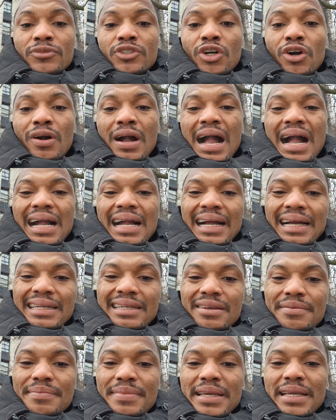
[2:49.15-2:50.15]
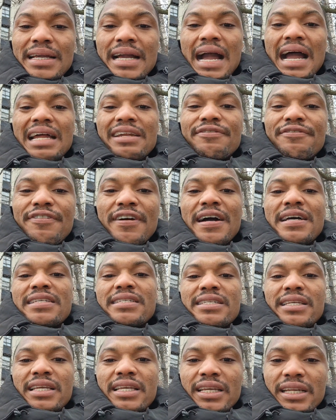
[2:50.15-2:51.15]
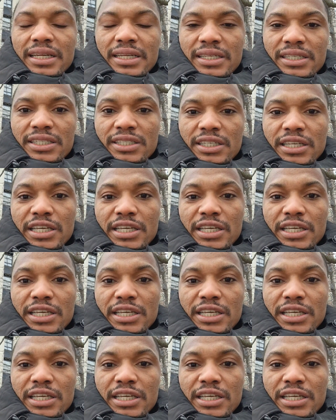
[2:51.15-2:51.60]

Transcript: or academic advanced English